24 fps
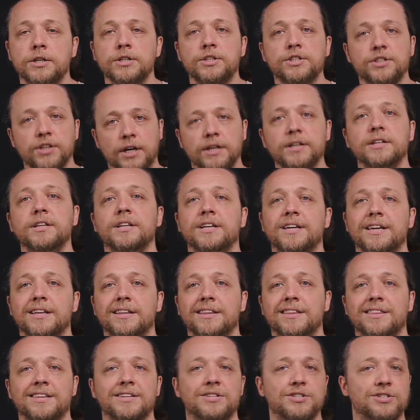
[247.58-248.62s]
Suddenly,
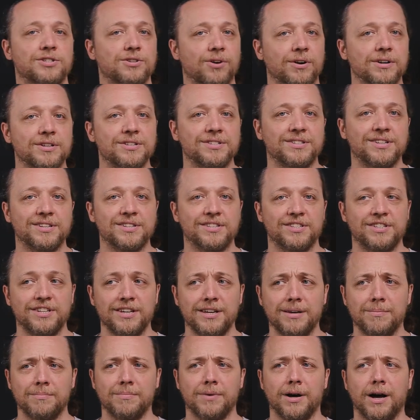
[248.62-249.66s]
this starts to
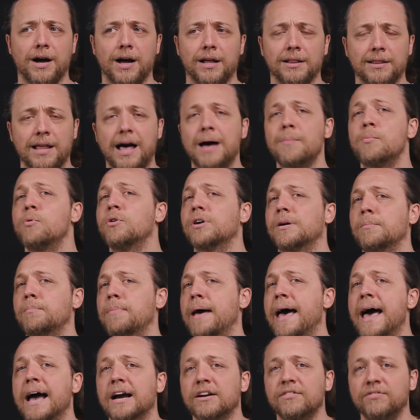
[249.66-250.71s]
seem a lot more
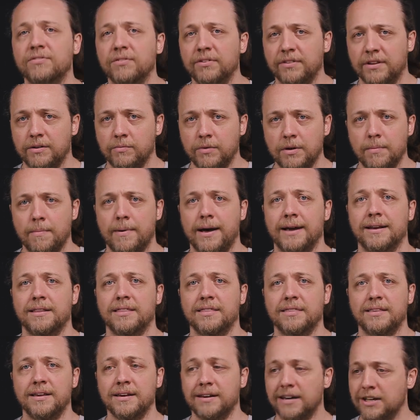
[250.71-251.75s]
impactful than we might
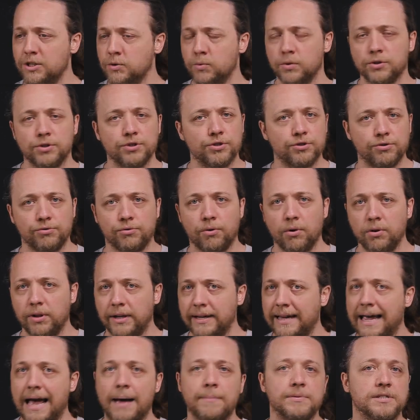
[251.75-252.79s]
think as we're
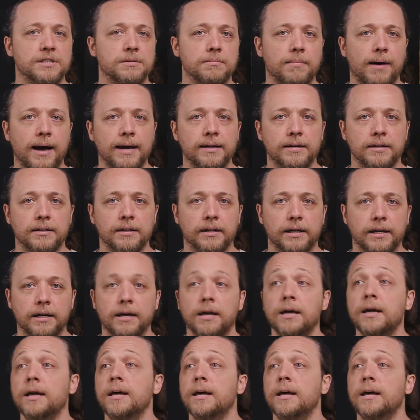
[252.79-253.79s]
scrolling absent-mindedly.